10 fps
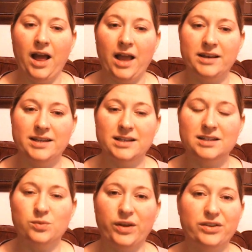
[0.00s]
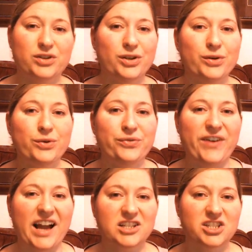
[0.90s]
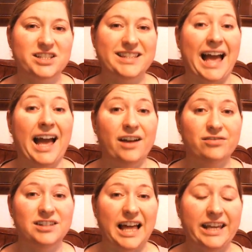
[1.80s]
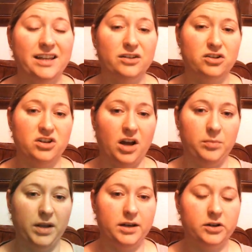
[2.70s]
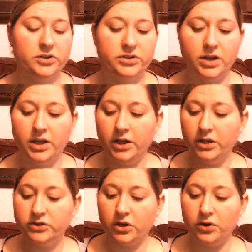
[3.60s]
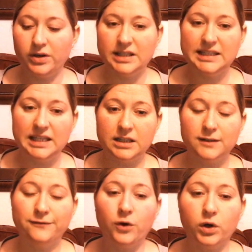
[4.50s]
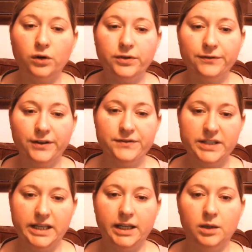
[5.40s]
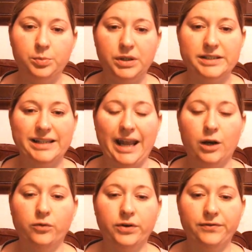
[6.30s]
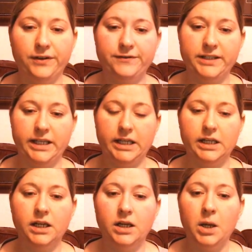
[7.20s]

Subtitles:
deals with 2 fractions that have like denominators. So you can see it's 4 over 15 plus 8 over 15.